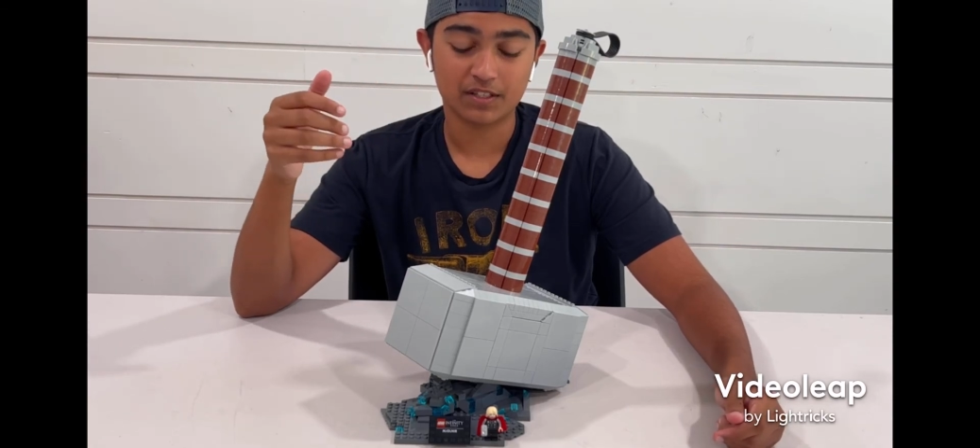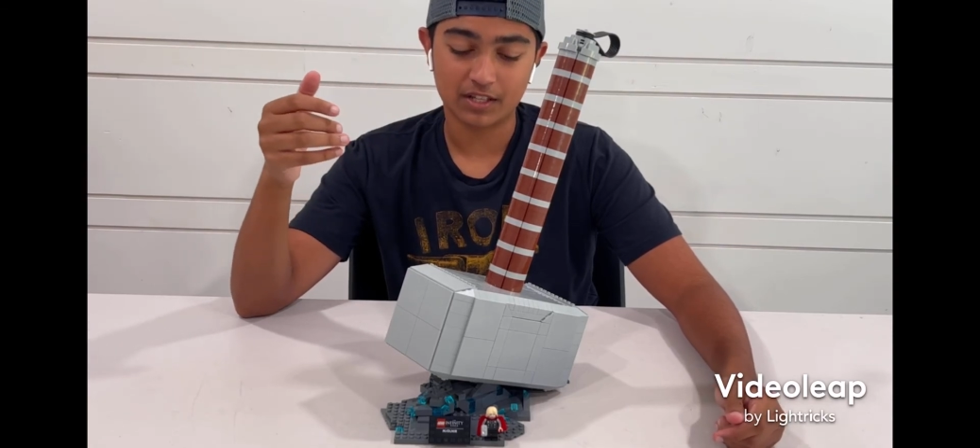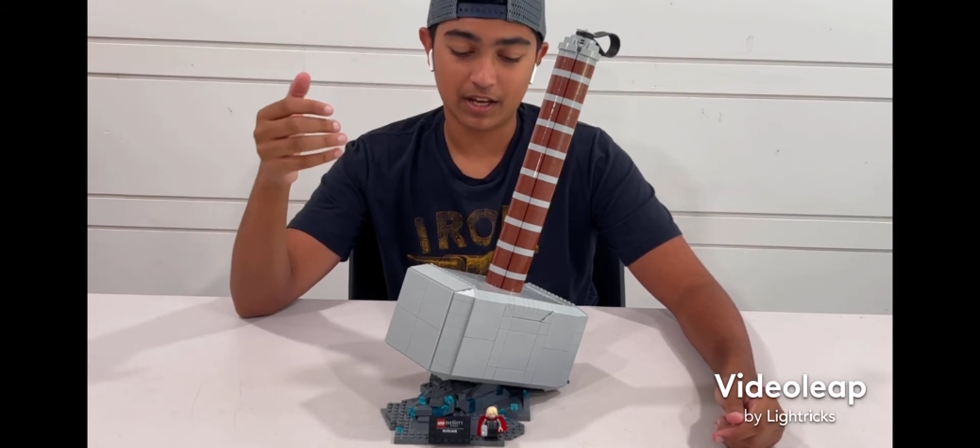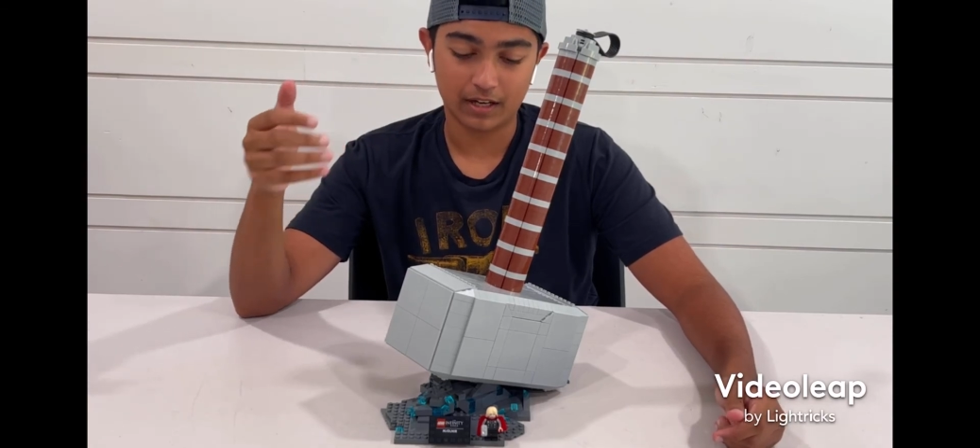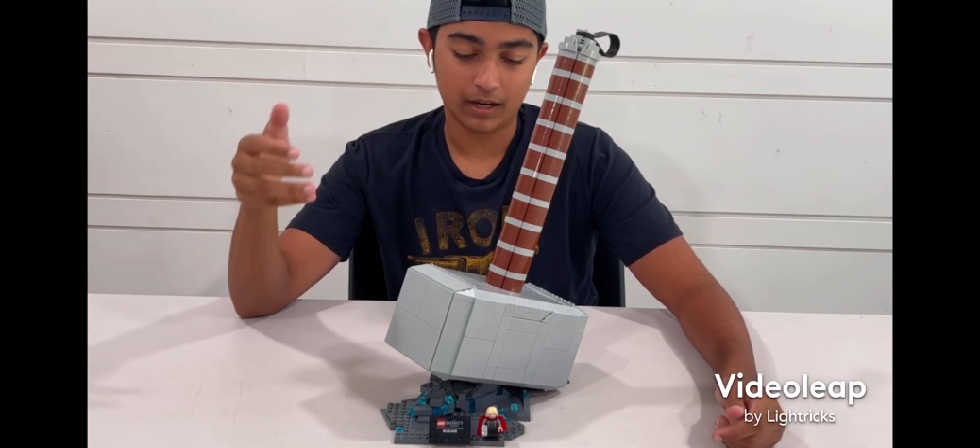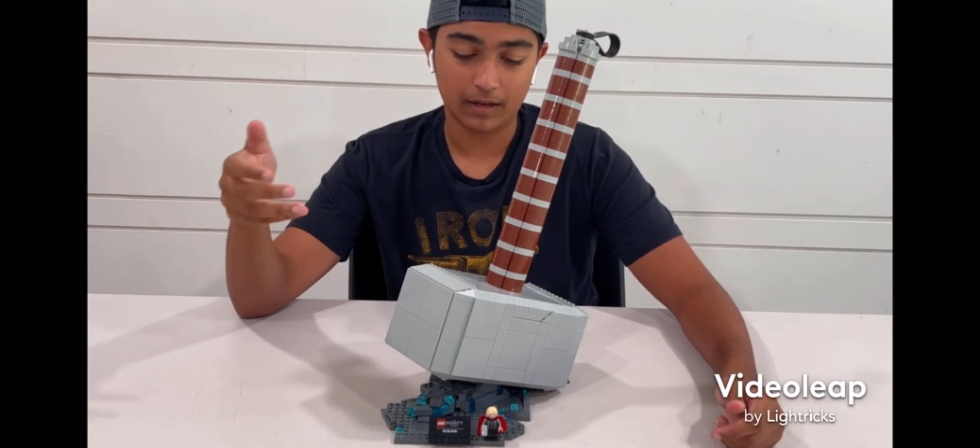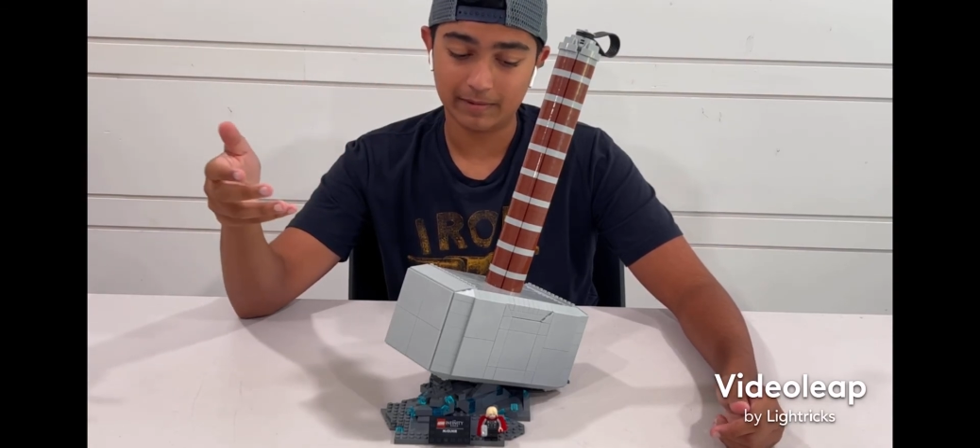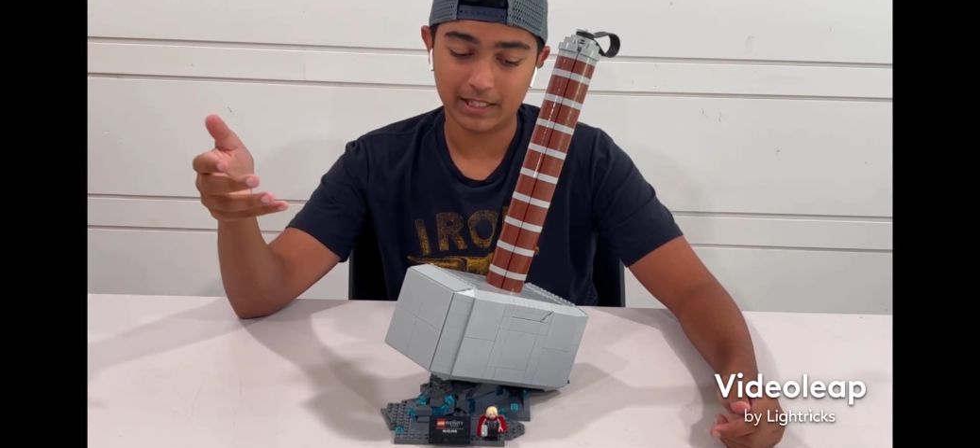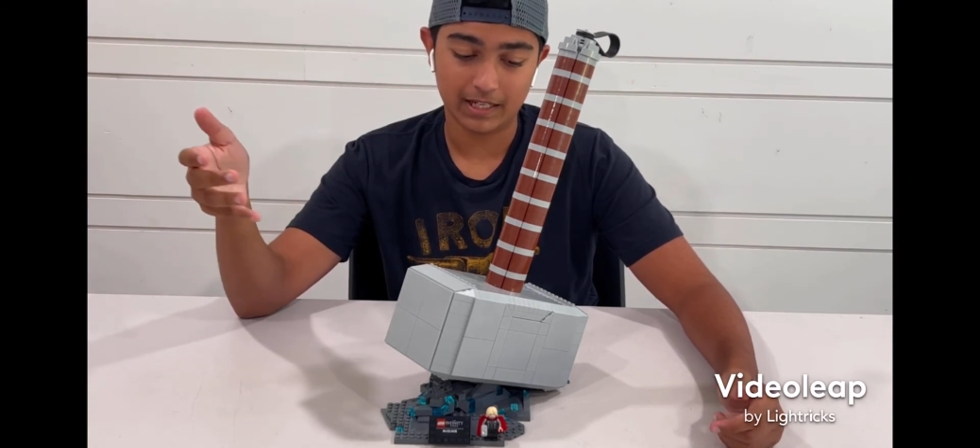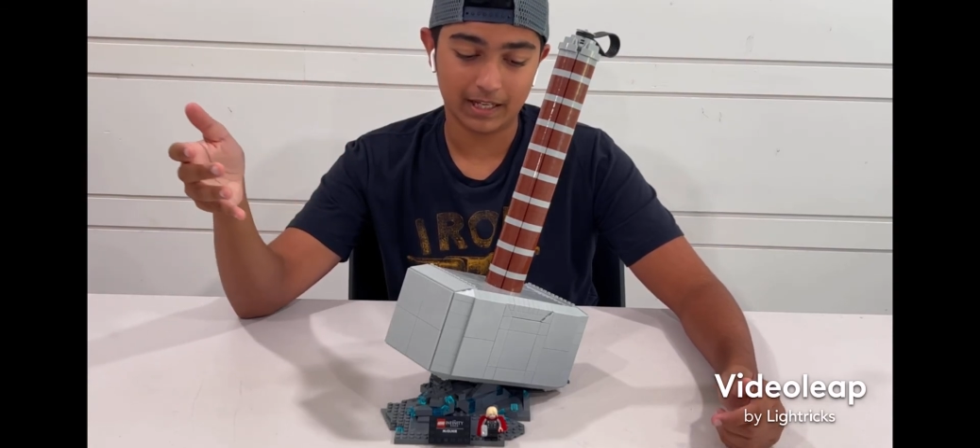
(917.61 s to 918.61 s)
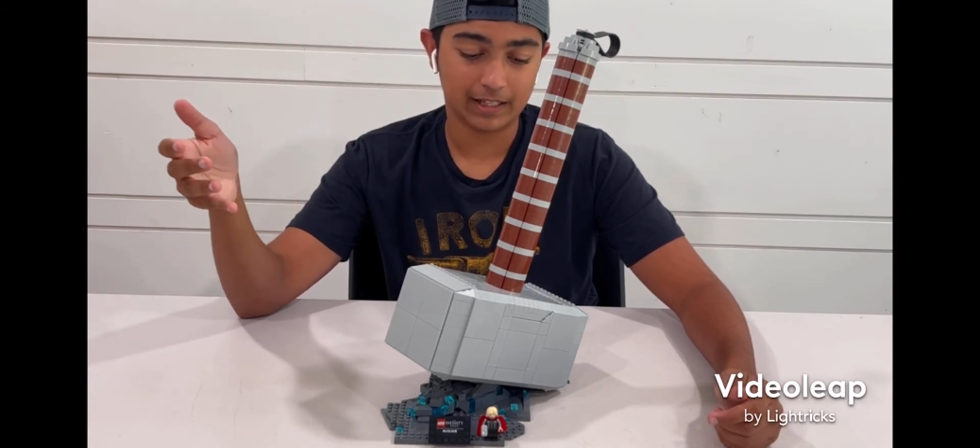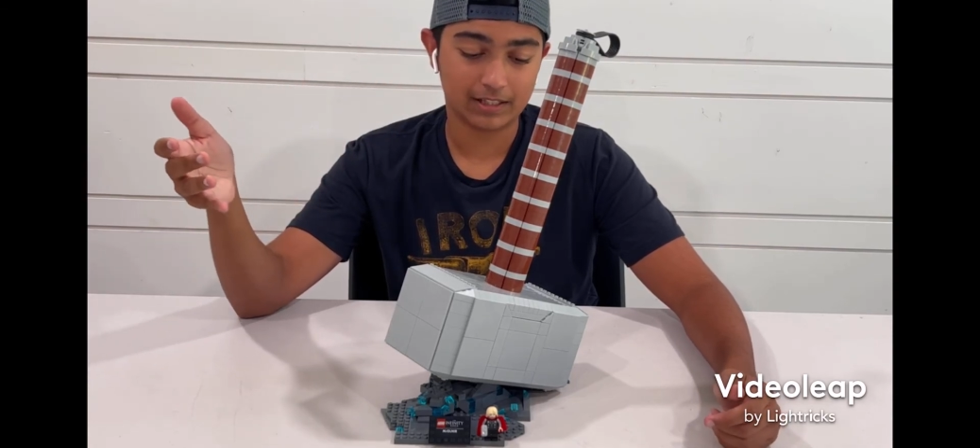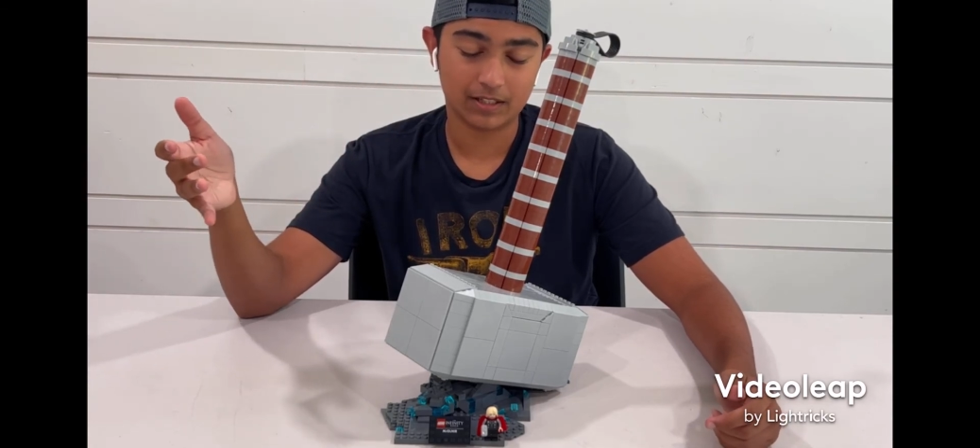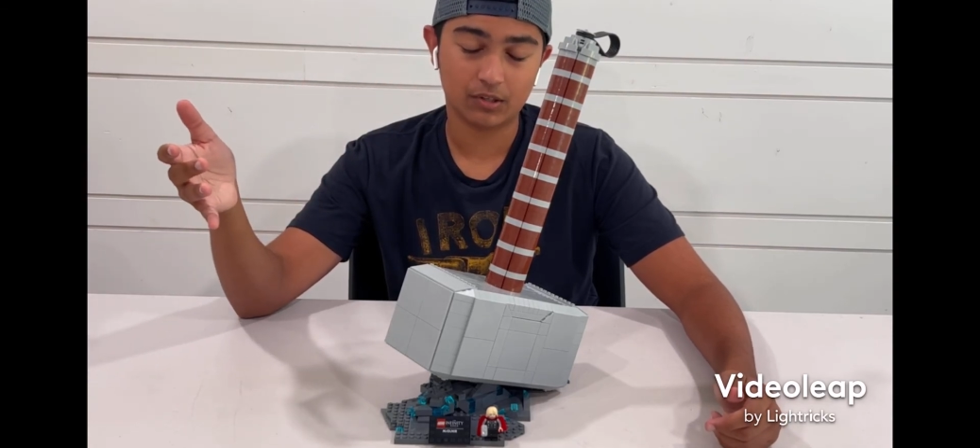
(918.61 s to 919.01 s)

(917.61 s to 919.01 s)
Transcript: And I mean, it still